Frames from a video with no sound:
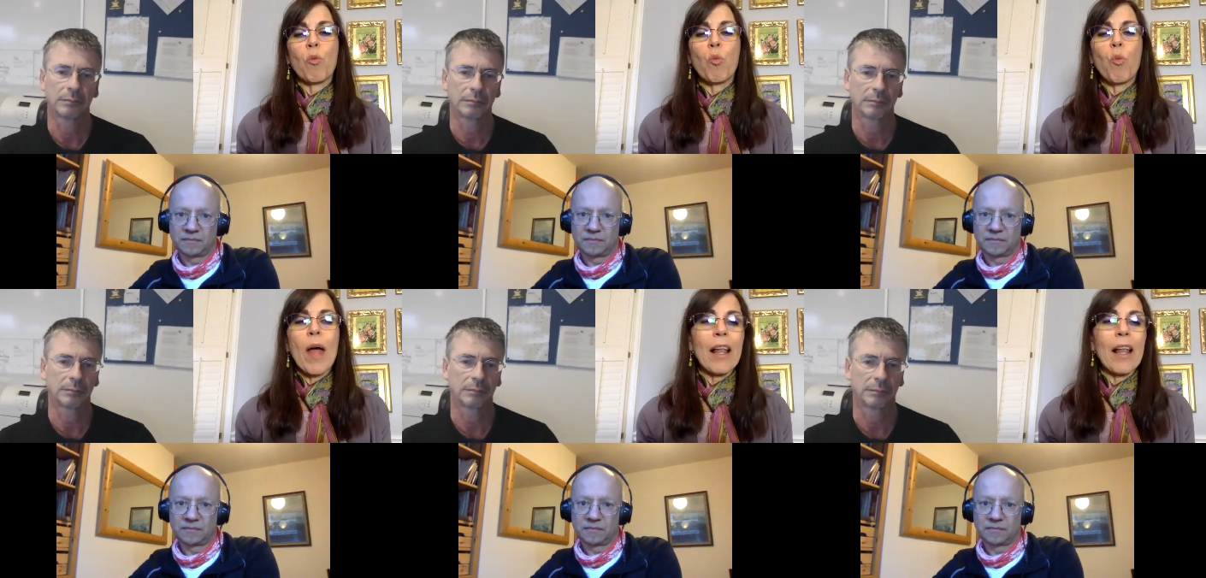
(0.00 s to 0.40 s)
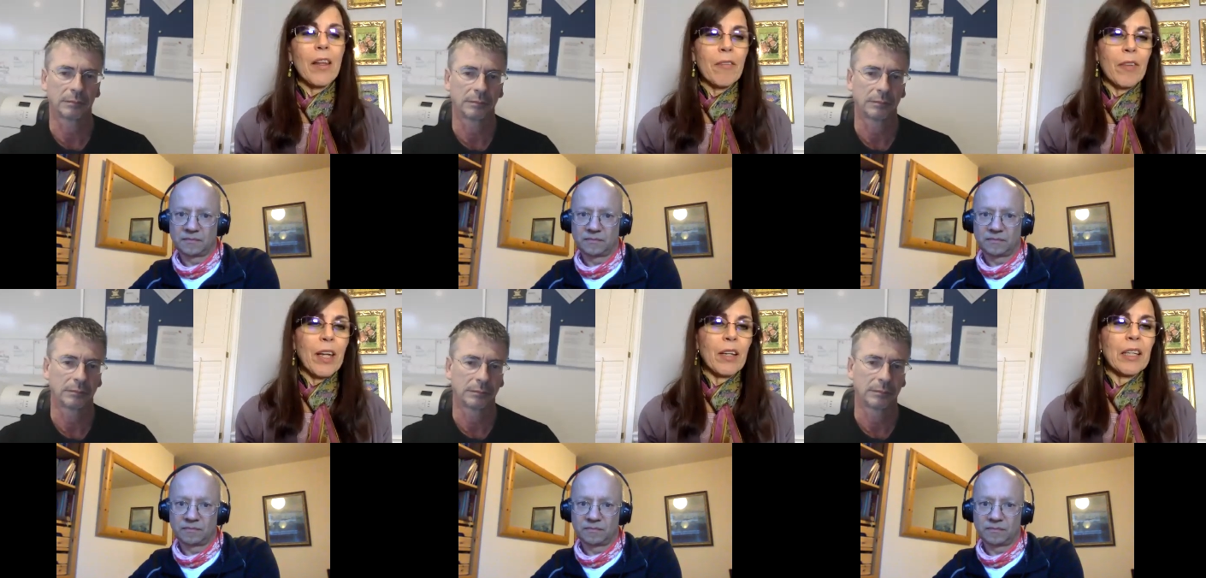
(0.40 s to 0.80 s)

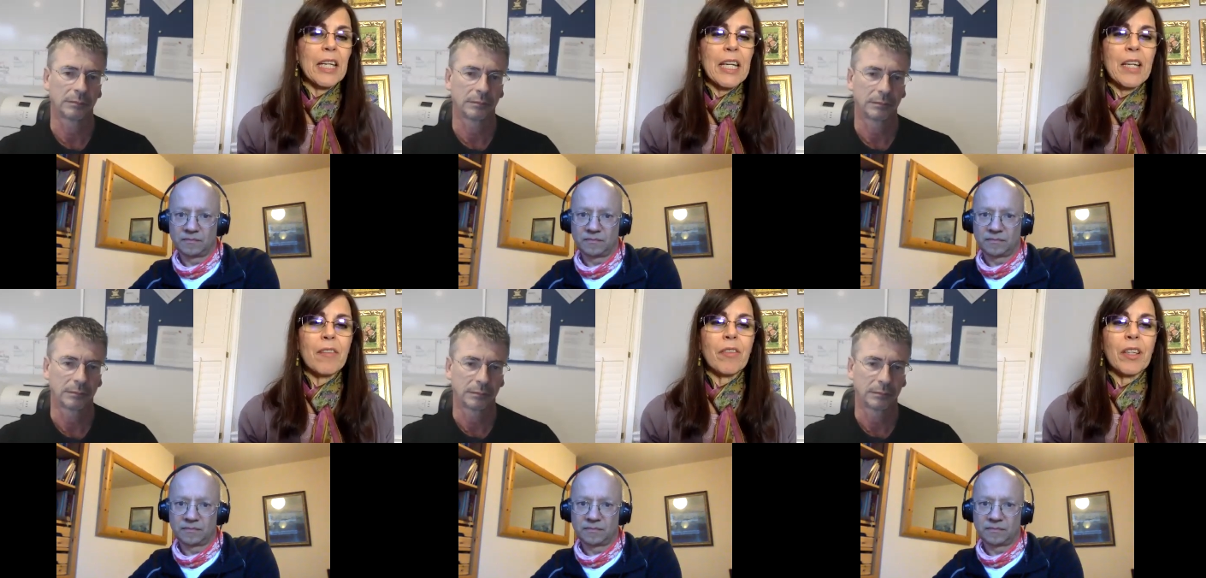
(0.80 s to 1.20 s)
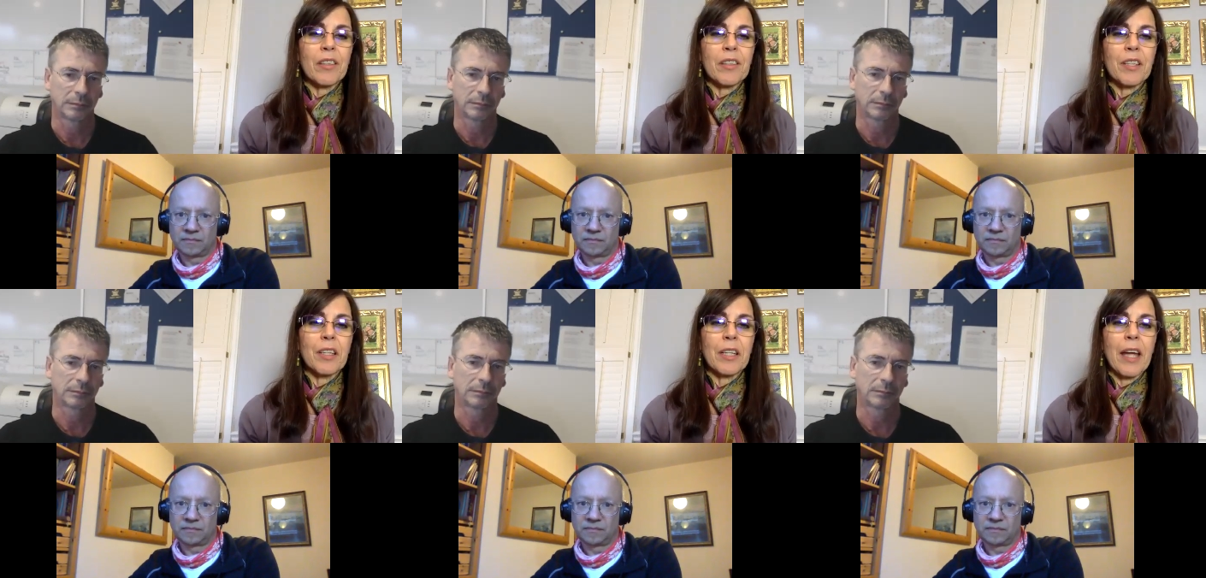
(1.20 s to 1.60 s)
Speaker 1: relevant even
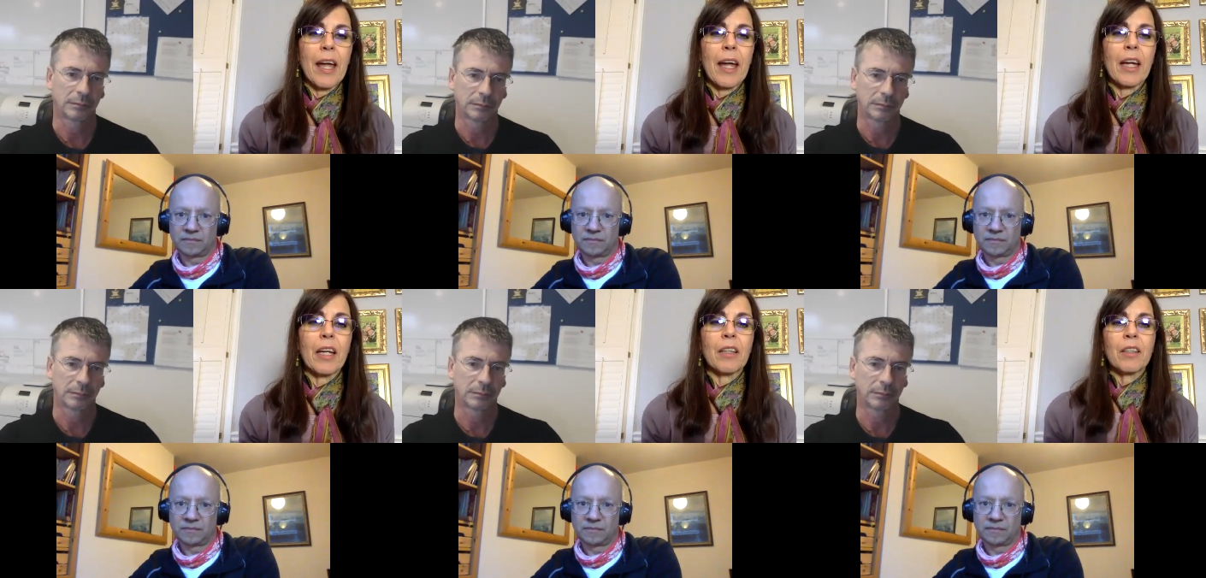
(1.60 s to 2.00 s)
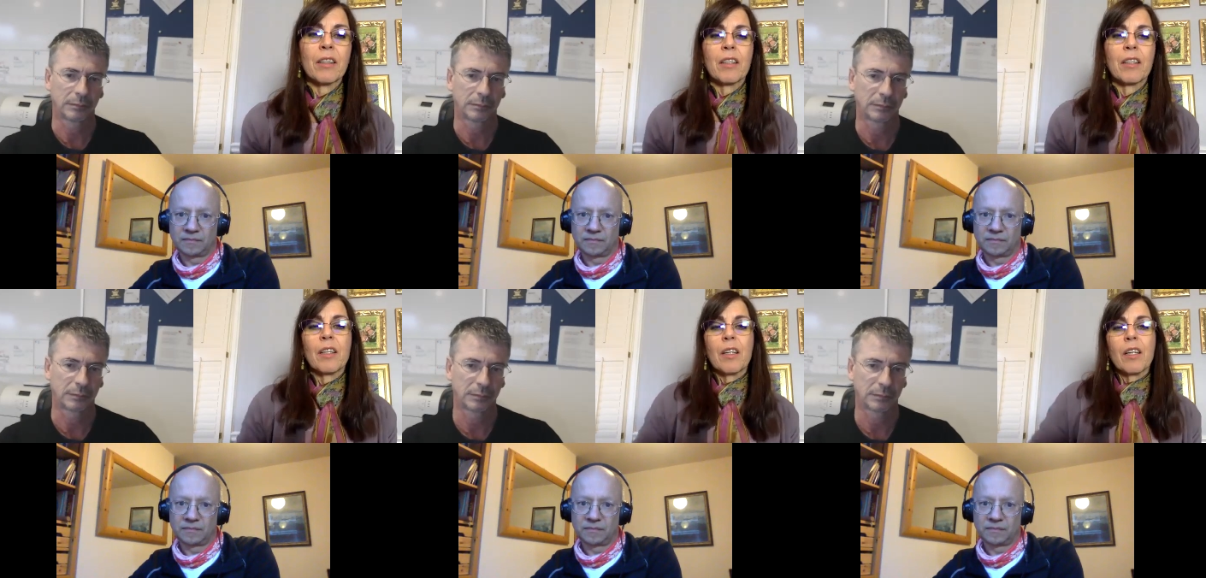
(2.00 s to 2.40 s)
today?
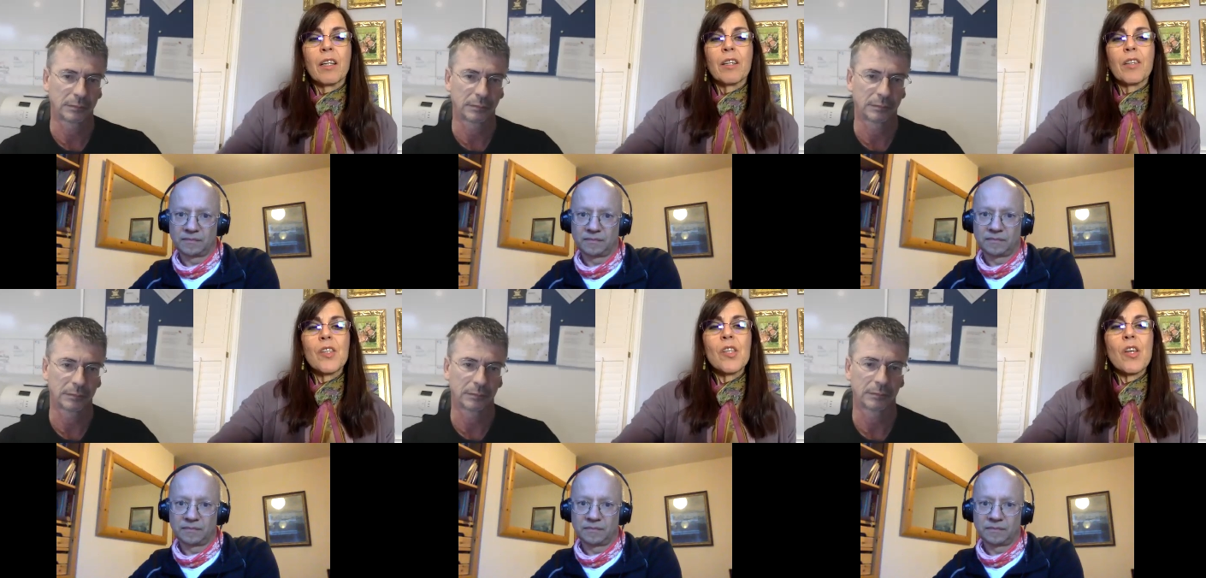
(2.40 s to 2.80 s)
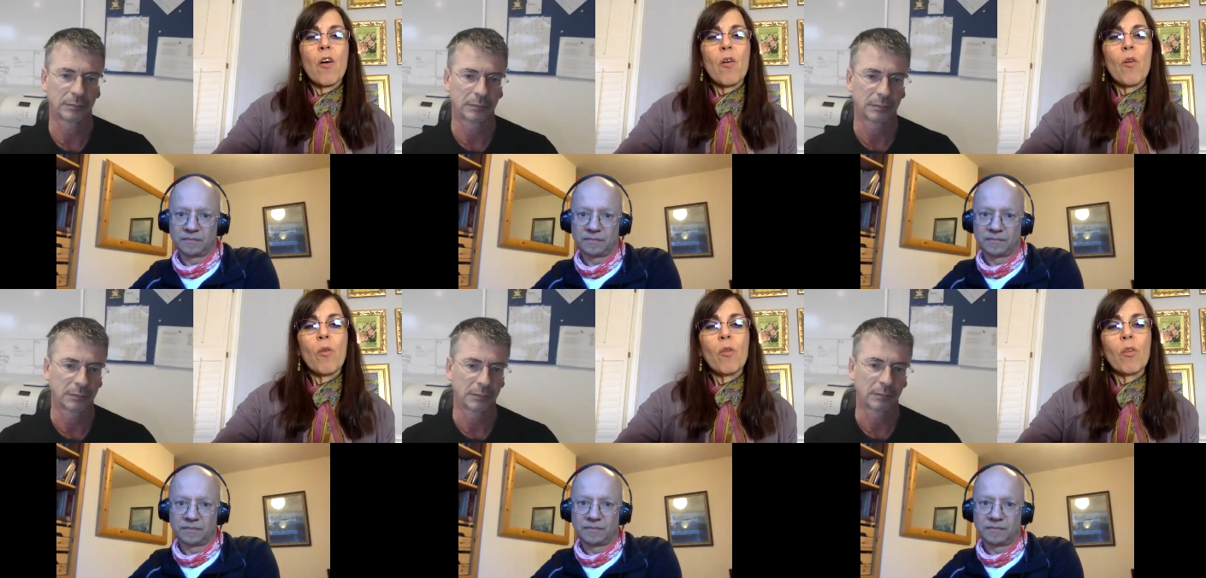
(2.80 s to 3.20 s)

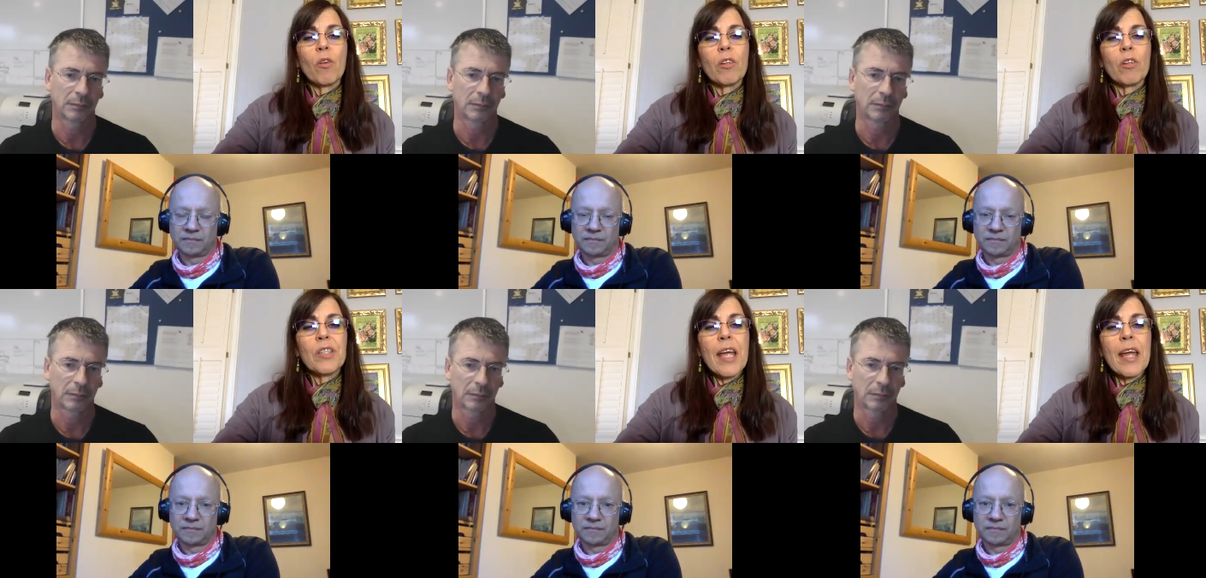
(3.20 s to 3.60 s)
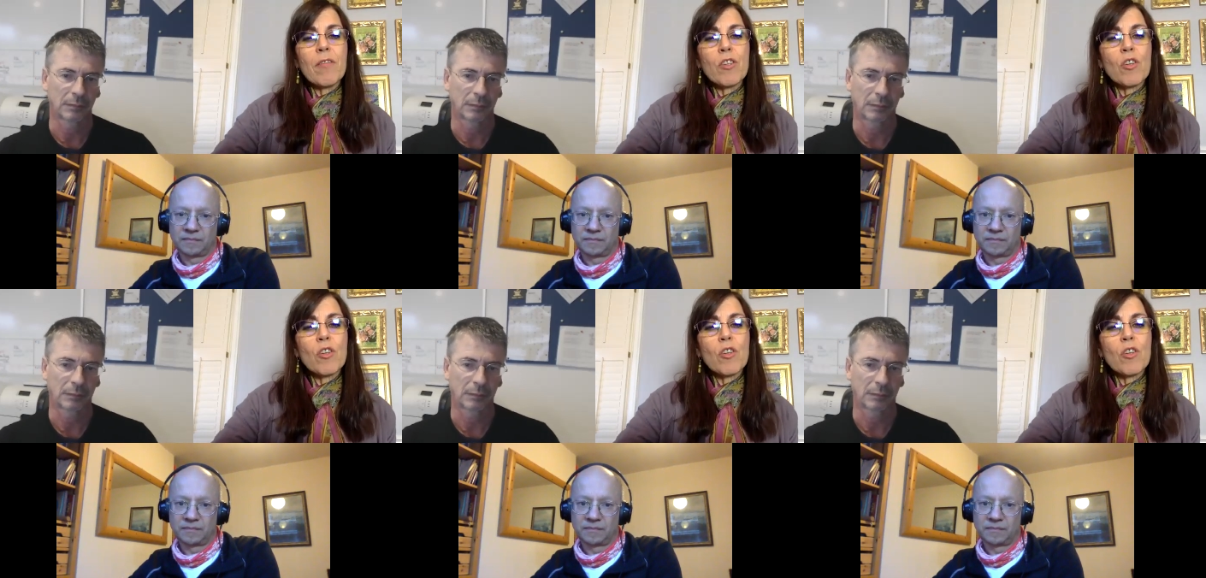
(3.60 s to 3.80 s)
So, Dave